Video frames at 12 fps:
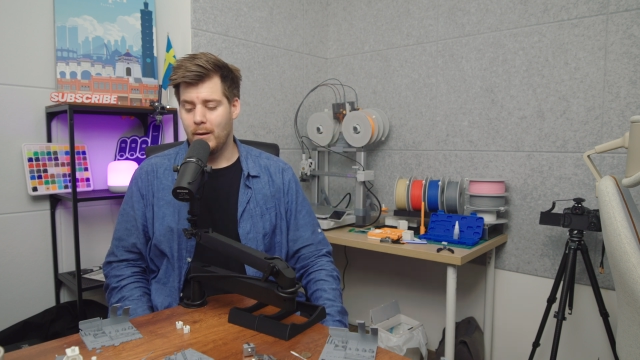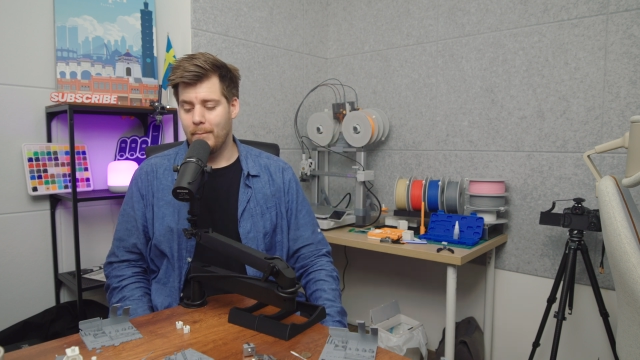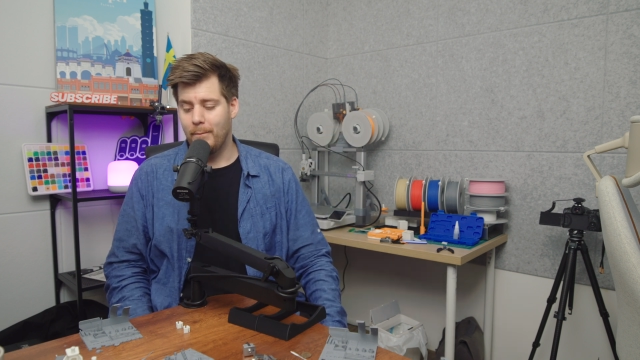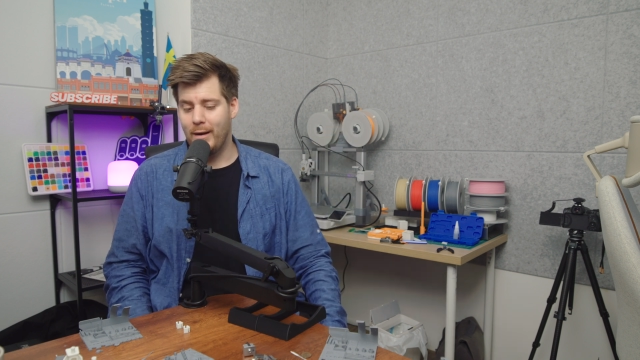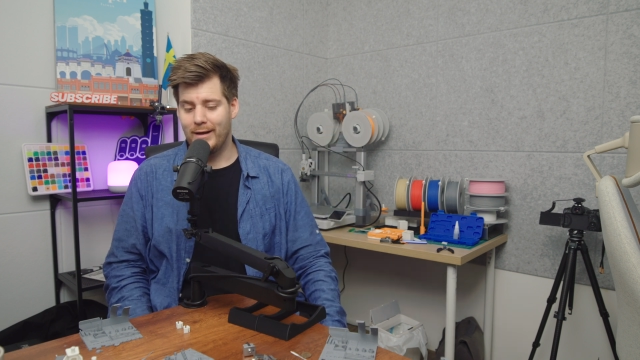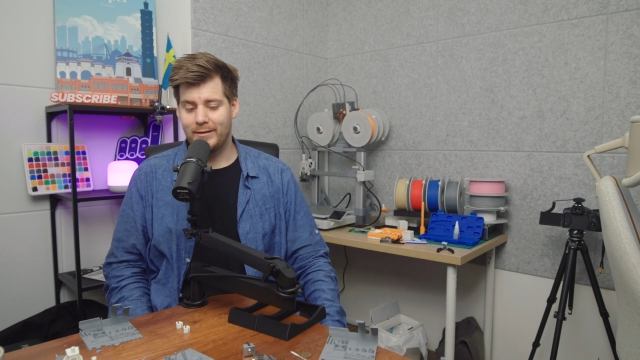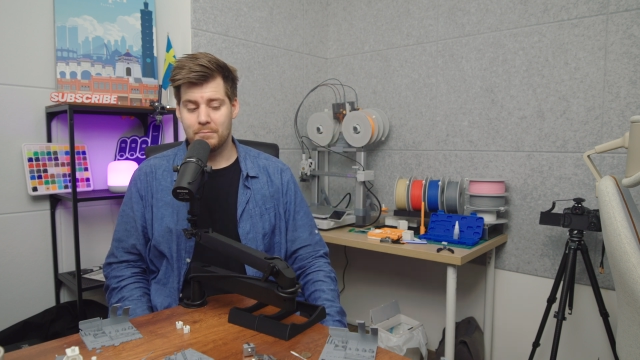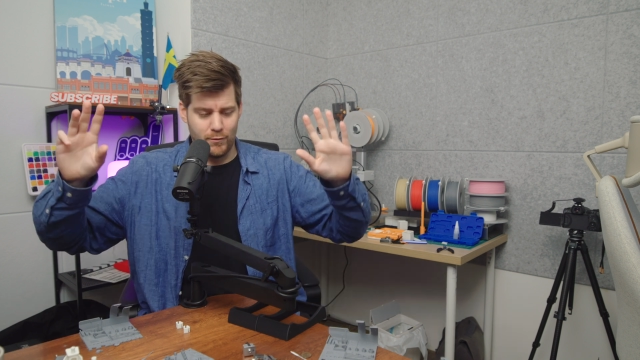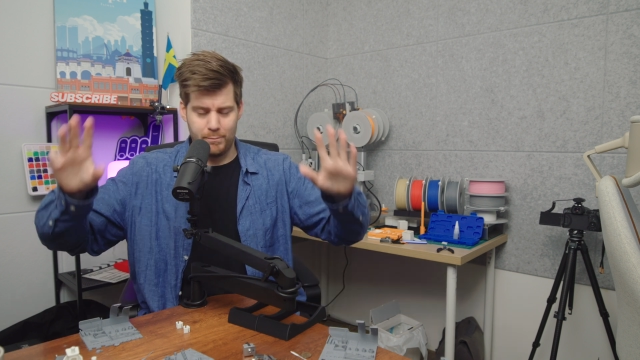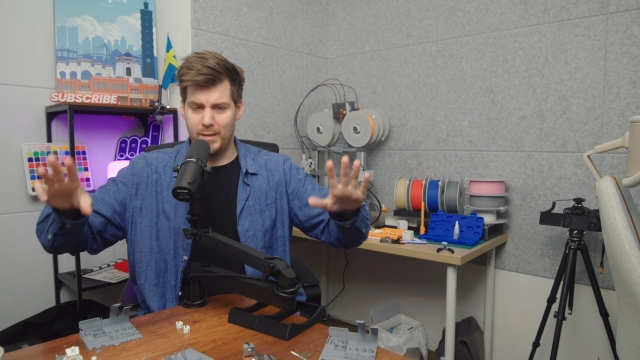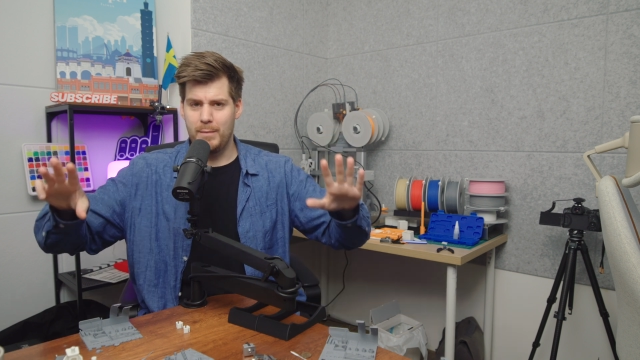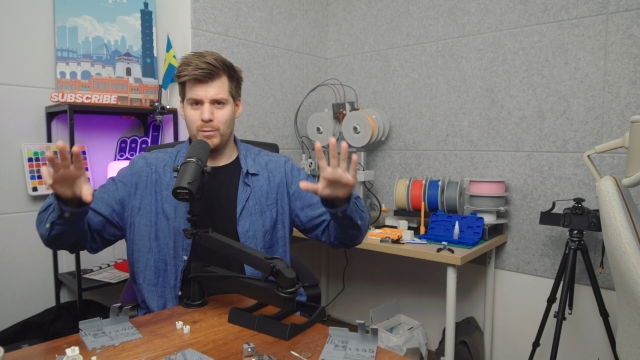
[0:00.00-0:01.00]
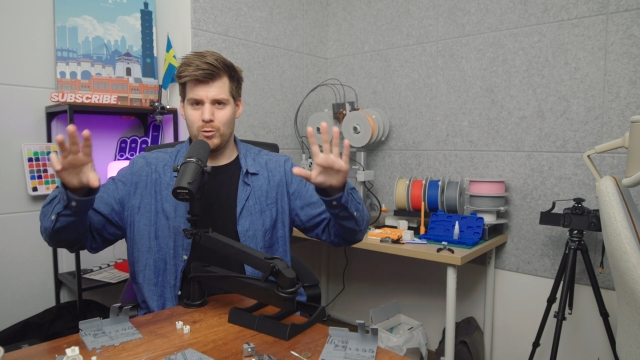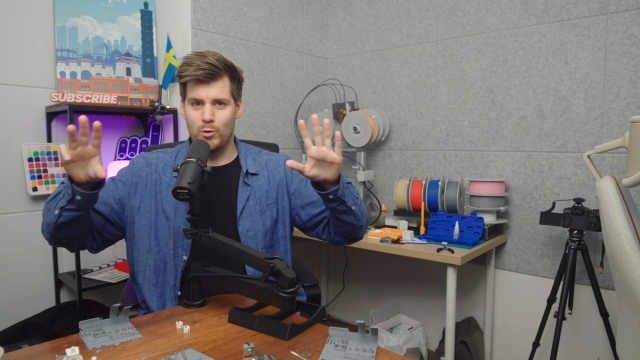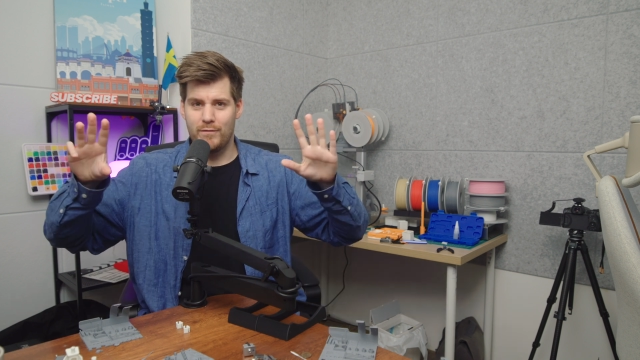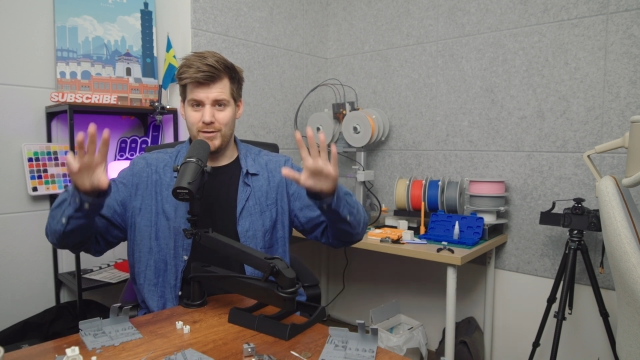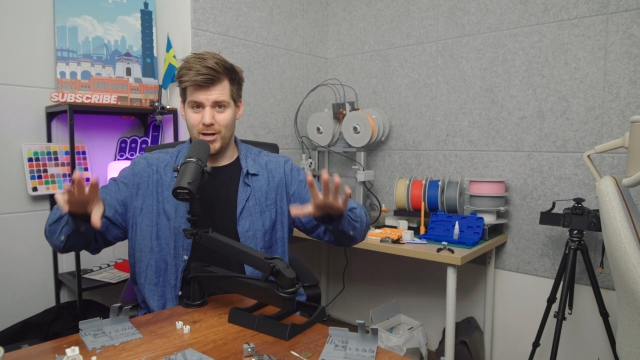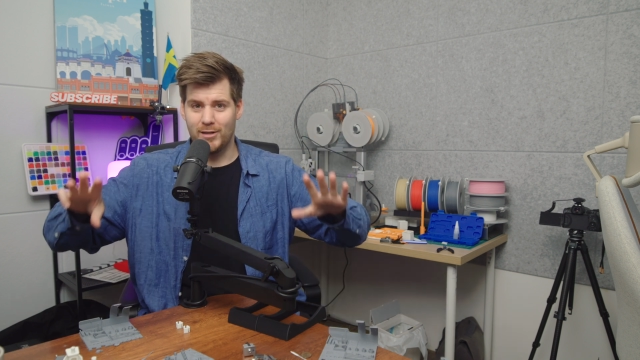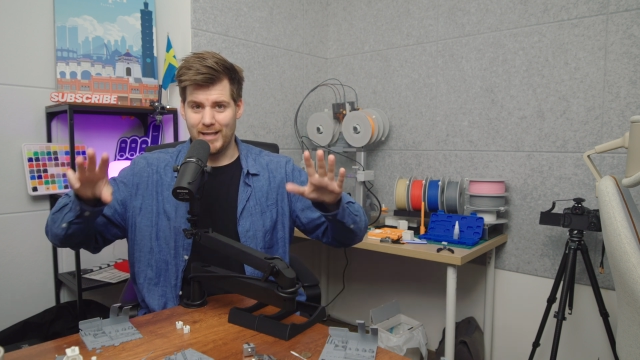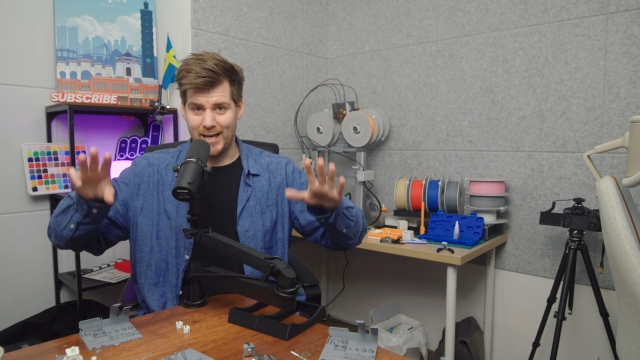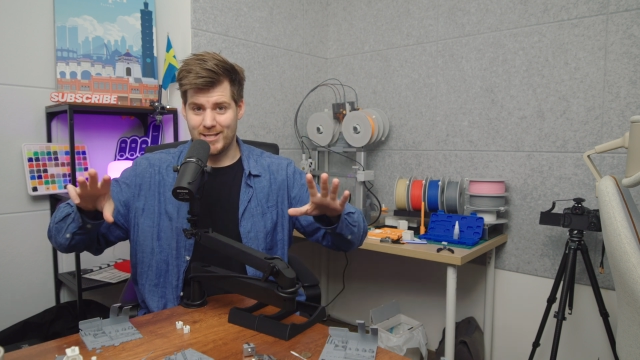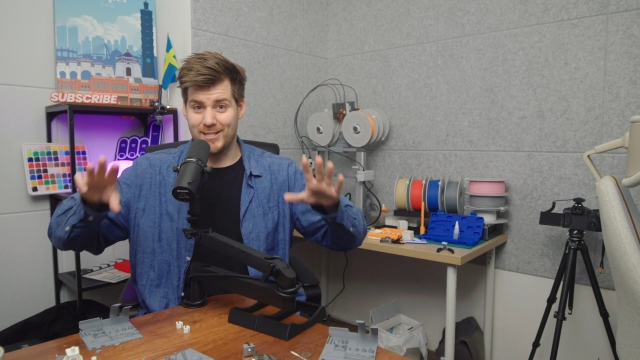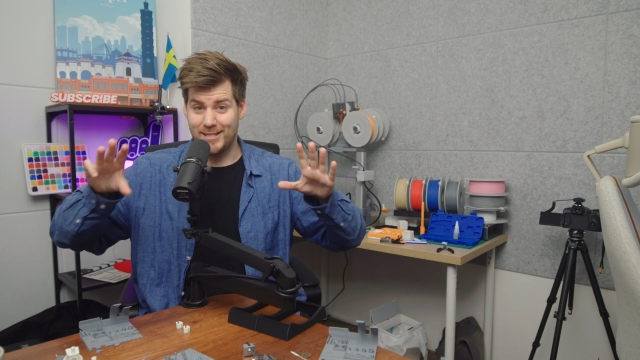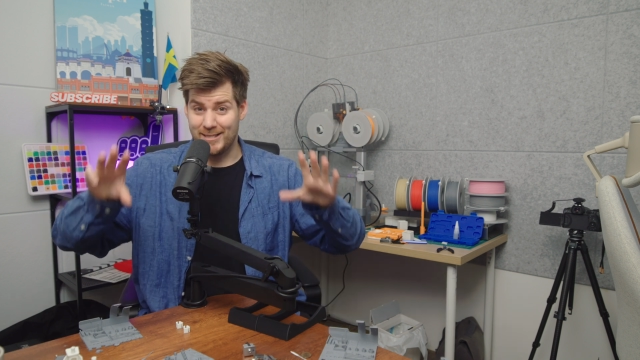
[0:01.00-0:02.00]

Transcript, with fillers: But for people who have not actually